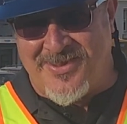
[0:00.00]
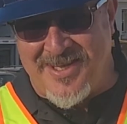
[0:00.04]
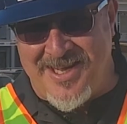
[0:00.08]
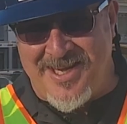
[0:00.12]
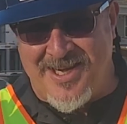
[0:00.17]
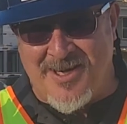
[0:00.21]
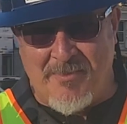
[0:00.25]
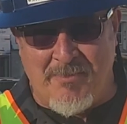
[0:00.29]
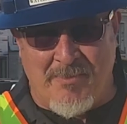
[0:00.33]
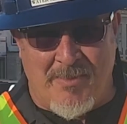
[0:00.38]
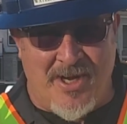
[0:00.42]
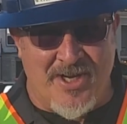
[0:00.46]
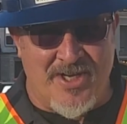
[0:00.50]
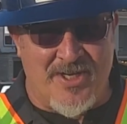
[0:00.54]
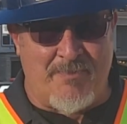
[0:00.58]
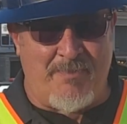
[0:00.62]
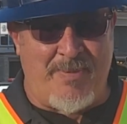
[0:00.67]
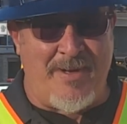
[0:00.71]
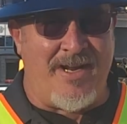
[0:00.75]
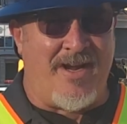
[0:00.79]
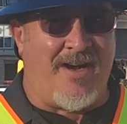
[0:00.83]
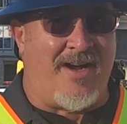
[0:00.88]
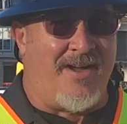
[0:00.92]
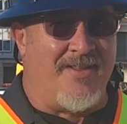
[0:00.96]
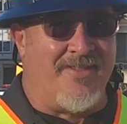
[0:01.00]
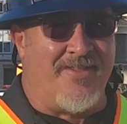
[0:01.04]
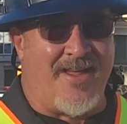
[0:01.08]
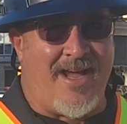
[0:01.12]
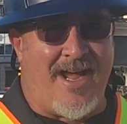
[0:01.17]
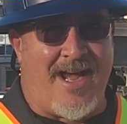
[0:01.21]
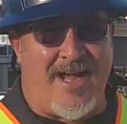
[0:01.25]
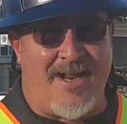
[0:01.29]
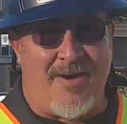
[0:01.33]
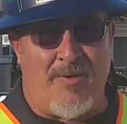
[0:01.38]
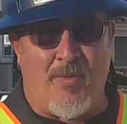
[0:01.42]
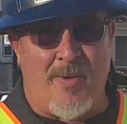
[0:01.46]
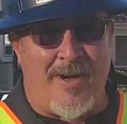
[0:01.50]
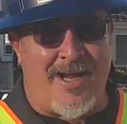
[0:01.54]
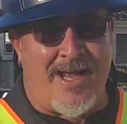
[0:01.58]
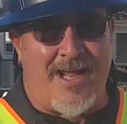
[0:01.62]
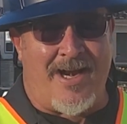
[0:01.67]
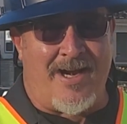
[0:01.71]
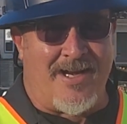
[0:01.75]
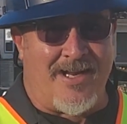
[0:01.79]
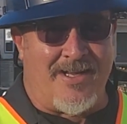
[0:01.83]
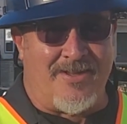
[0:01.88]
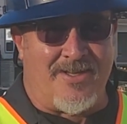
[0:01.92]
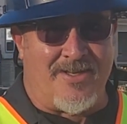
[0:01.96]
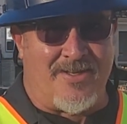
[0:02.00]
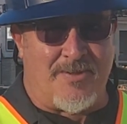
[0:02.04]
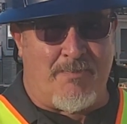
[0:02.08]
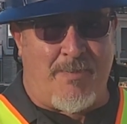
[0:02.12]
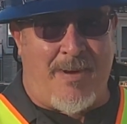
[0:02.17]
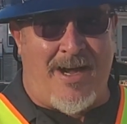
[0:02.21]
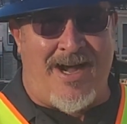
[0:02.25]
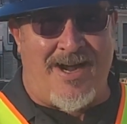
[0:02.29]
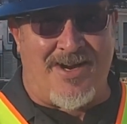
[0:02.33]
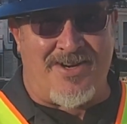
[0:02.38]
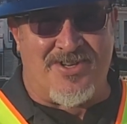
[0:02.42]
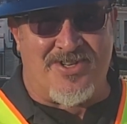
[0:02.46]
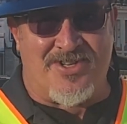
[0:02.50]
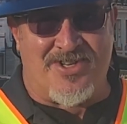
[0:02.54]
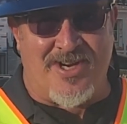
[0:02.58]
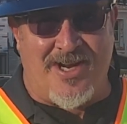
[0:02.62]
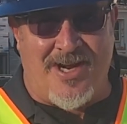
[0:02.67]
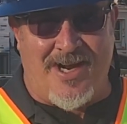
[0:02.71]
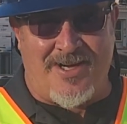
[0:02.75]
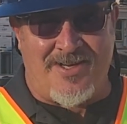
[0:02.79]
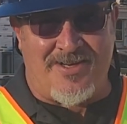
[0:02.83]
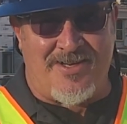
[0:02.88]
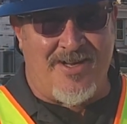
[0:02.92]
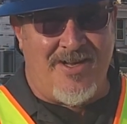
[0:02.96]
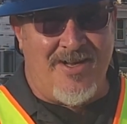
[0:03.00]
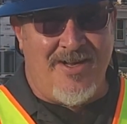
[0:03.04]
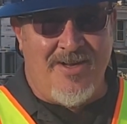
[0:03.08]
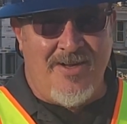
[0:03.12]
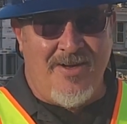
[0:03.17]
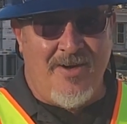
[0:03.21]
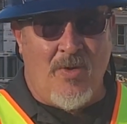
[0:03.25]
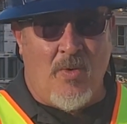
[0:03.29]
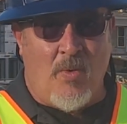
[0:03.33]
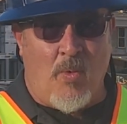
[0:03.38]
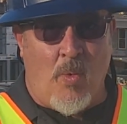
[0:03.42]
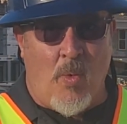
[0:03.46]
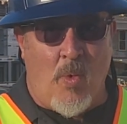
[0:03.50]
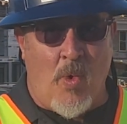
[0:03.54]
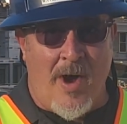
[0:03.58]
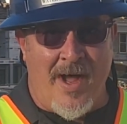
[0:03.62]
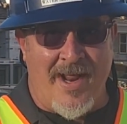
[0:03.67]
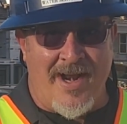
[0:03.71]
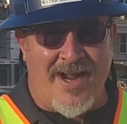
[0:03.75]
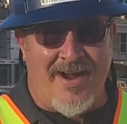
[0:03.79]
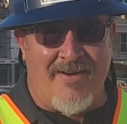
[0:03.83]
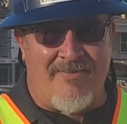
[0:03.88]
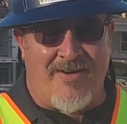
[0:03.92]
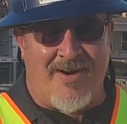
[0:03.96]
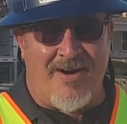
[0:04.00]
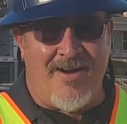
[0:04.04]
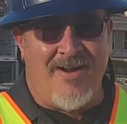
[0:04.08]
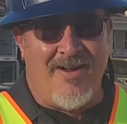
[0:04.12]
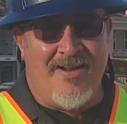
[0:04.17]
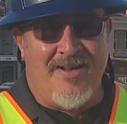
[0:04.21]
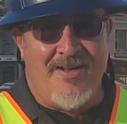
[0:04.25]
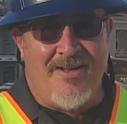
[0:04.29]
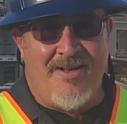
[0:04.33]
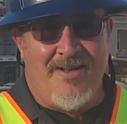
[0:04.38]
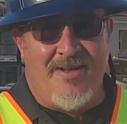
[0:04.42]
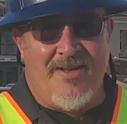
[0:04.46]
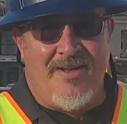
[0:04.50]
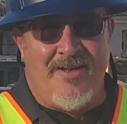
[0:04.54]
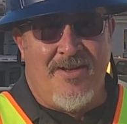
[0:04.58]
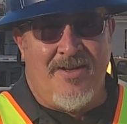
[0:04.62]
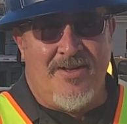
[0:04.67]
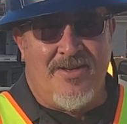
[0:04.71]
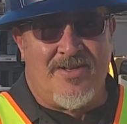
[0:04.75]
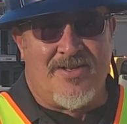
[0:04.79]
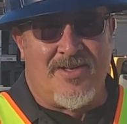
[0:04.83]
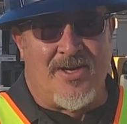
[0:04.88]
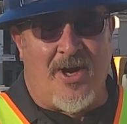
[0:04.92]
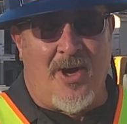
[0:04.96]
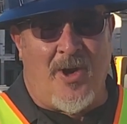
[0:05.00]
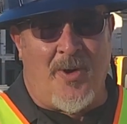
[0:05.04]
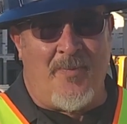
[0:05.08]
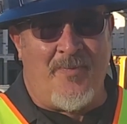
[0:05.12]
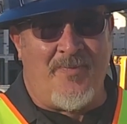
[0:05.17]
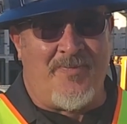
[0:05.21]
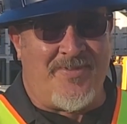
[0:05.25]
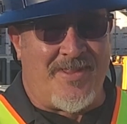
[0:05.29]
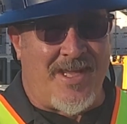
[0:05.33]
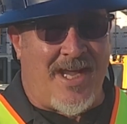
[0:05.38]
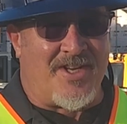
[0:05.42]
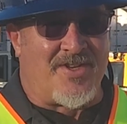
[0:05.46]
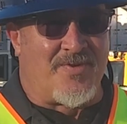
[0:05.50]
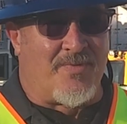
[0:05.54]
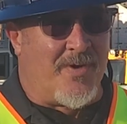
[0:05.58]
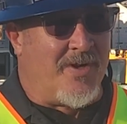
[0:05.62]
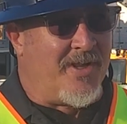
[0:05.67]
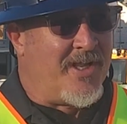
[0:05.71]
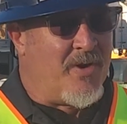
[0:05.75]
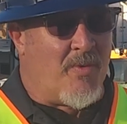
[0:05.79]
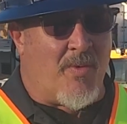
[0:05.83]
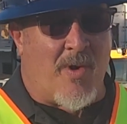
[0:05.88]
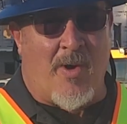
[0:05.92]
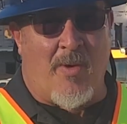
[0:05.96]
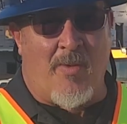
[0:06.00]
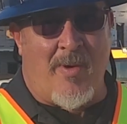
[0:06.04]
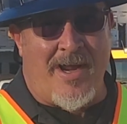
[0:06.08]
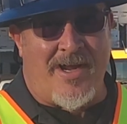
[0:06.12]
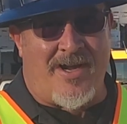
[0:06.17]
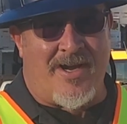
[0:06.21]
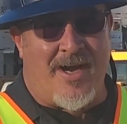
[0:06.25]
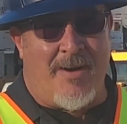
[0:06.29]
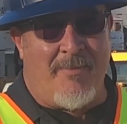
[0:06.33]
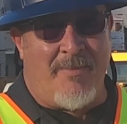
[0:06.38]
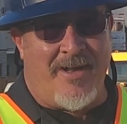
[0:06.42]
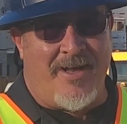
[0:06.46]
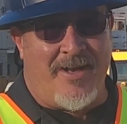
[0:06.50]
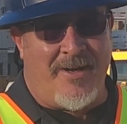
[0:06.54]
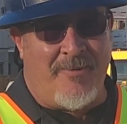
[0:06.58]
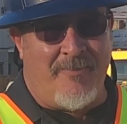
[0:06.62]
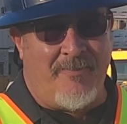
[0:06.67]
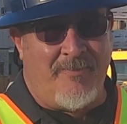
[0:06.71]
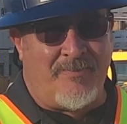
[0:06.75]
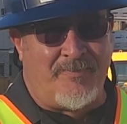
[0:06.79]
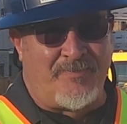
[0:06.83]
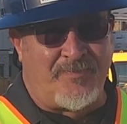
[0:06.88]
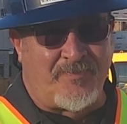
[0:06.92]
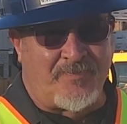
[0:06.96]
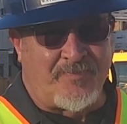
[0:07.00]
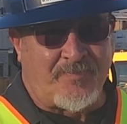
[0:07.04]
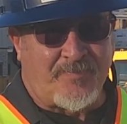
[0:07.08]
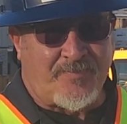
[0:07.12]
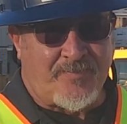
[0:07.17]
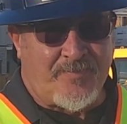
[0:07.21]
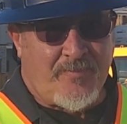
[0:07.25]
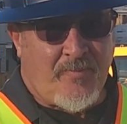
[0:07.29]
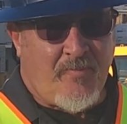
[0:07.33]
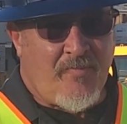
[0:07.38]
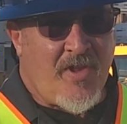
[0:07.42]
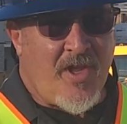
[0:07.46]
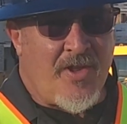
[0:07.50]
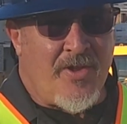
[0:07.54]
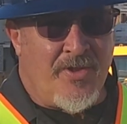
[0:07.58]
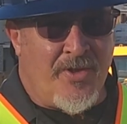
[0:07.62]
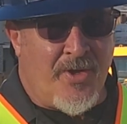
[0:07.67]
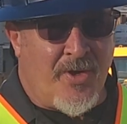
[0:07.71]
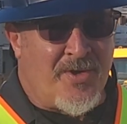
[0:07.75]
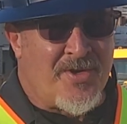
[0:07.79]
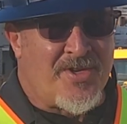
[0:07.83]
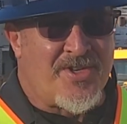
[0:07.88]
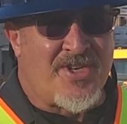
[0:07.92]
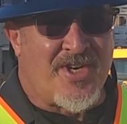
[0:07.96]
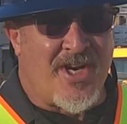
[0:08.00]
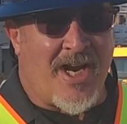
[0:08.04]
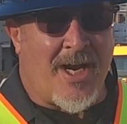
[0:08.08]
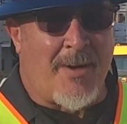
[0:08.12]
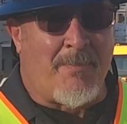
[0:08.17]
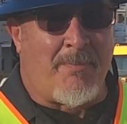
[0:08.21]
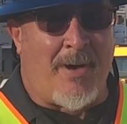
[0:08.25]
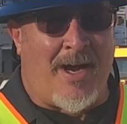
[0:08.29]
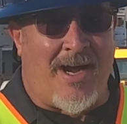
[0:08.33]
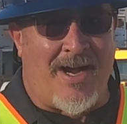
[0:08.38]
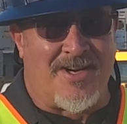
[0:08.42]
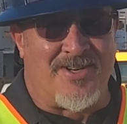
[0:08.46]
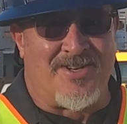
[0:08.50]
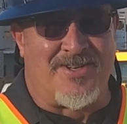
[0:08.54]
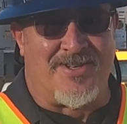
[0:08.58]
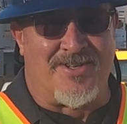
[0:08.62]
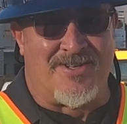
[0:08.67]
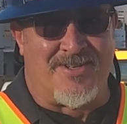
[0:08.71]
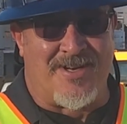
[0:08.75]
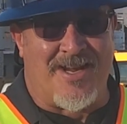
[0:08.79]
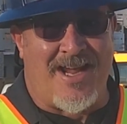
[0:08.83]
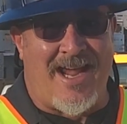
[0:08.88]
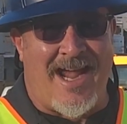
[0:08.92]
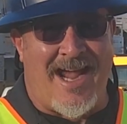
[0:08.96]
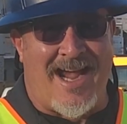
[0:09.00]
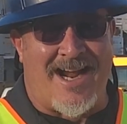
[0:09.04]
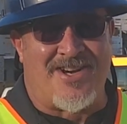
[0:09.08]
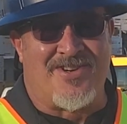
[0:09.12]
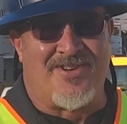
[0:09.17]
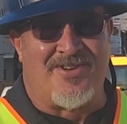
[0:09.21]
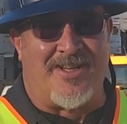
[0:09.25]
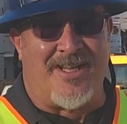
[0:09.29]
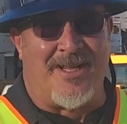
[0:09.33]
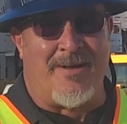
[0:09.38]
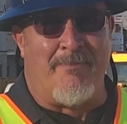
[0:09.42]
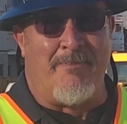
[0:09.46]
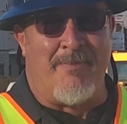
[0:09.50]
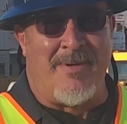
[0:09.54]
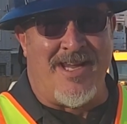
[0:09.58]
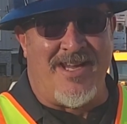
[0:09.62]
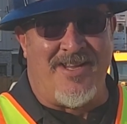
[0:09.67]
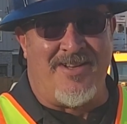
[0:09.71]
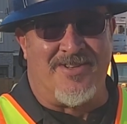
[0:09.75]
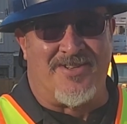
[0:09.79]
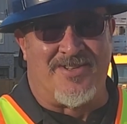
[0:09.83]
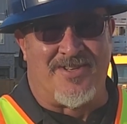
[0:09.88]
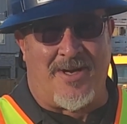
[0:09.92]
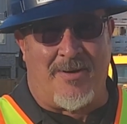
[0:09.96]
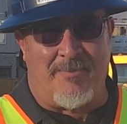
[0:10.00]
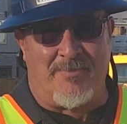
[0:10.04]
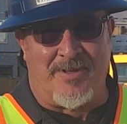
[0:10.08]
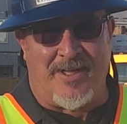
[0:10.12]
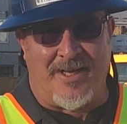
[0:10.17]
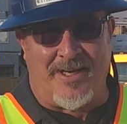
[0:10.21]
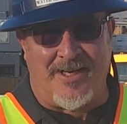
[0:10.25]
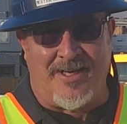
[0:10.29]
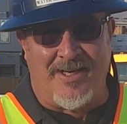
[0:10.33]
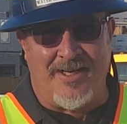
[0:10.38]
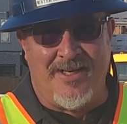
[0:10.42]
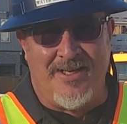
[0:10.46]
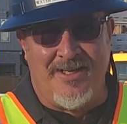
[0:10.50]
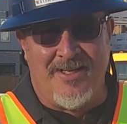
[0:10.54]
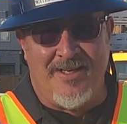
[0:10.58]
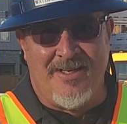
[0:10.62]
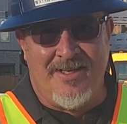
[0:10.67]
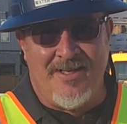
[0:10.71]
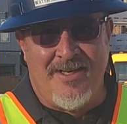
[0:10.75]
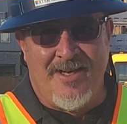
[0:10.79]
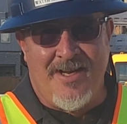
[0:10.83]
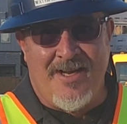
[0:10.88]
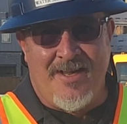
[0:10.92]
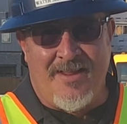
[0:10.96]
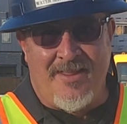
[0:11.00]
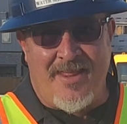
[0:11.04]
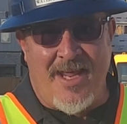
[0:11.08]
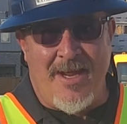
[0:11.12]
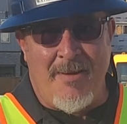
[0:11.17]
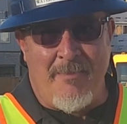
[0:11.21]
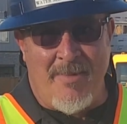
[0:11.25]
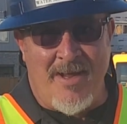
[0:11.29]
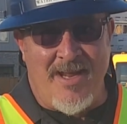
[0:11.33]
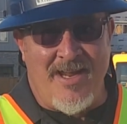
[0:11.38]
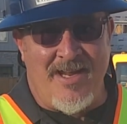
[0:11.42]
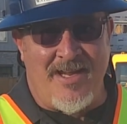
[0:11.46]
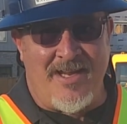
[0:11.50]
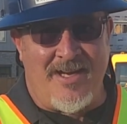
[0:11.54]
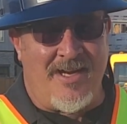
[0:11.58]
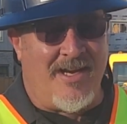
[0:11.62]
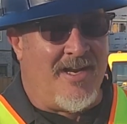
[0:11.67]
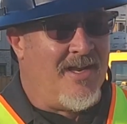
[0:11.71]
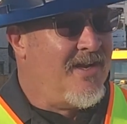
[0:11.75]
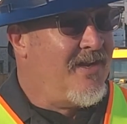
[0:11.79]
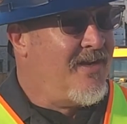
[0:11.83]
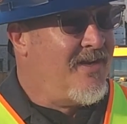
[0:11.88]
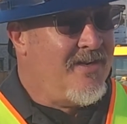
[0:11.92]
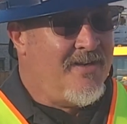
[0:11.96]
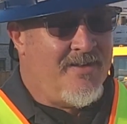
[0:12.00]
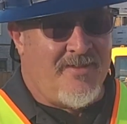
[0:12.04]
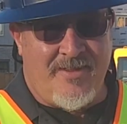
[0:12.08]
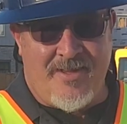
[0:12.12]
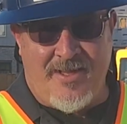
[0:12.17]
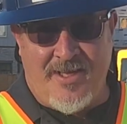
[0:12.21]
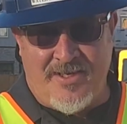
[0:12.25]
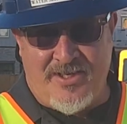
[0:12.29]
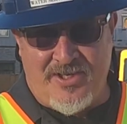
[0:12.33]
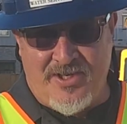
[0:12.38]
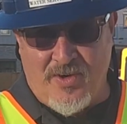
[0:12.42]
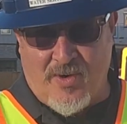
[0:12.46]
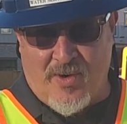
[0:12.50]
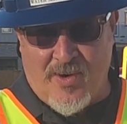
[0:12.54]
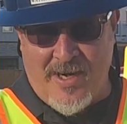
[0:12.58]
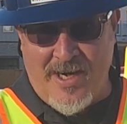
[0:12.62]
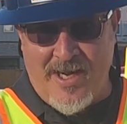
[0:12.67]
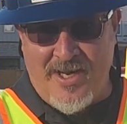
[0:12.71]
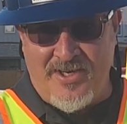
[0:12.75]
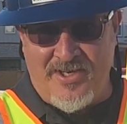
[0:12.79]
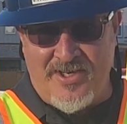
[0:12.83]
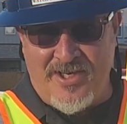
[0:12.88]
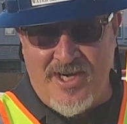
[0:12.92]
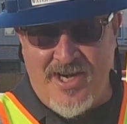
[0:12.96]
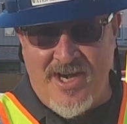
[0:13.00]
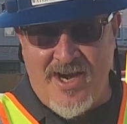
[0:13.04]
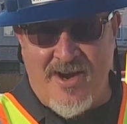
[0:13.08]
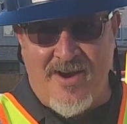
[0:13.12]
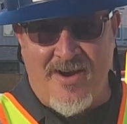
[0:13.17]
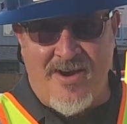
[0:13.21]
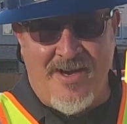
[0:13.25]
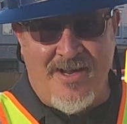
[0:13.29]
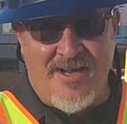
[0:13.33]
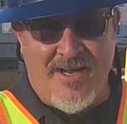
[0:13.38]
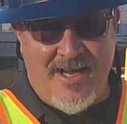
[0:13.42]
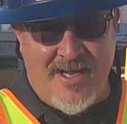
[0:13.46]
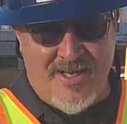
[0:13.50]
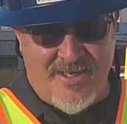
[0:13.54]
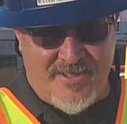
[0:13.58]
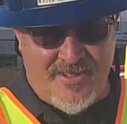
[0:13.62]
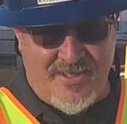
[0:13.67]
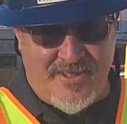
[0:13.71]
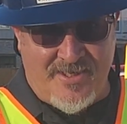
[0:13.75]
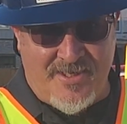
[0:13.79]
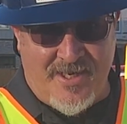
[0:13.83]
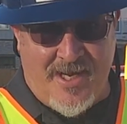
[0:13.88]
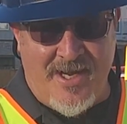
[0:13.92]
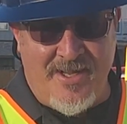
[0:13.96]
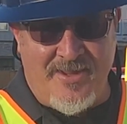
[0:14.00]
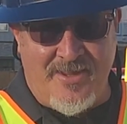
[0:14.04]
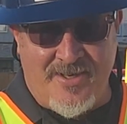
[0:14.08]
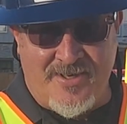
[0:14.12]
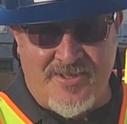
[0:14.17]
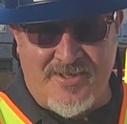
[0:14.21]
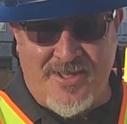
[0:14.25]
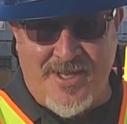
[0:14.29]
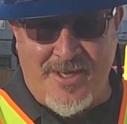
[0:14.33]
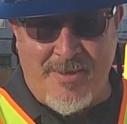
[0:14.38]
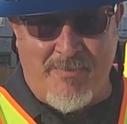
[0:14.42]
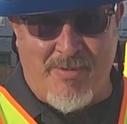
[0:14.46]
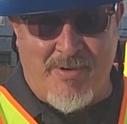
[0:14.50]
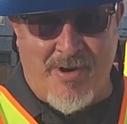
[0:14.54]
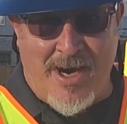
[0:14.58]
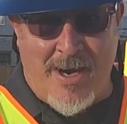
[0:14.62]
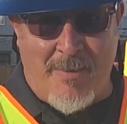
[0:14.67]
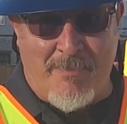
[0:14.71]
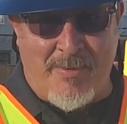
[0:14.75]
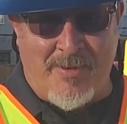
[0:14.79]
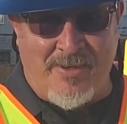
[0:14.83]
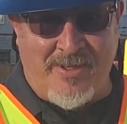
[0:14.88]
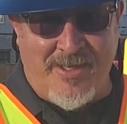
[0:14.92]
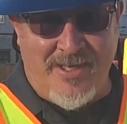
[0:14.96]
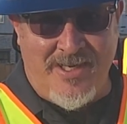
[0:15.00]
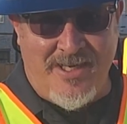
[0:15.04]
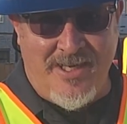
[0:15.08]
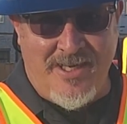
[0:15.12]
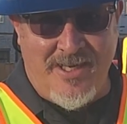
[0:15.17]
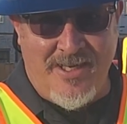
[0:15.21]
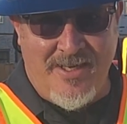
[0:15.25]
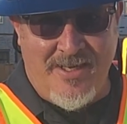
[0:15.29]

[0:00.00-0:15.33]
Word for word: think much beyond that. We got to get this box checked, whatever. So that's really where we come in. Those check boxes actually mean something. They mean that your engineer has designed this thing properly.